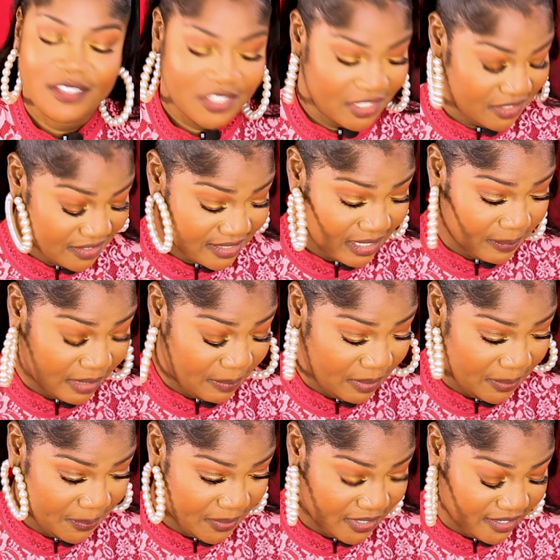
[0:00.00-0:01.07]
She looks at my
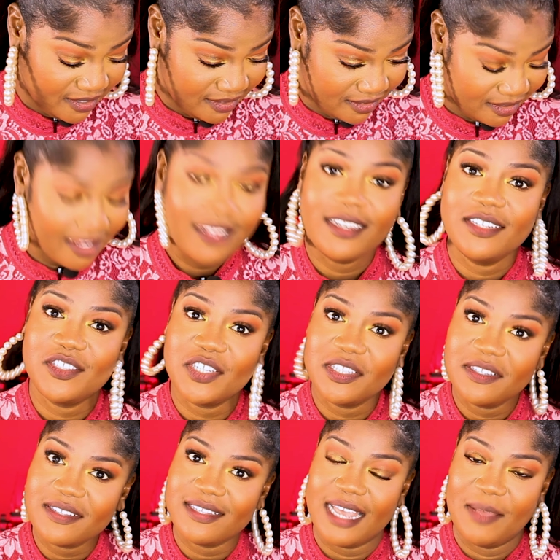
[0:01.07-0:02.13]
paper and then she
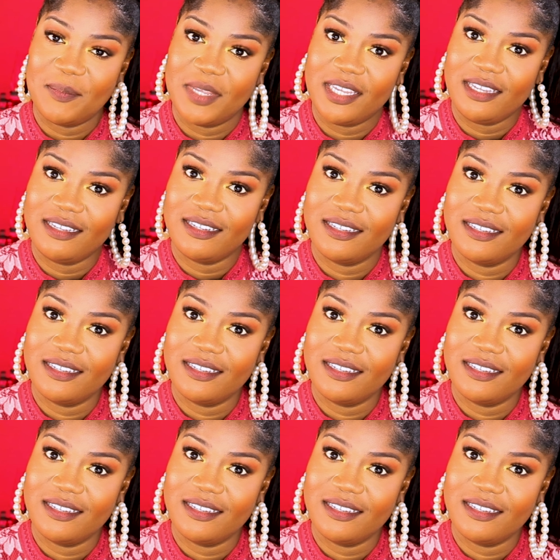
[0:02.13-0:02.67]
looks at me.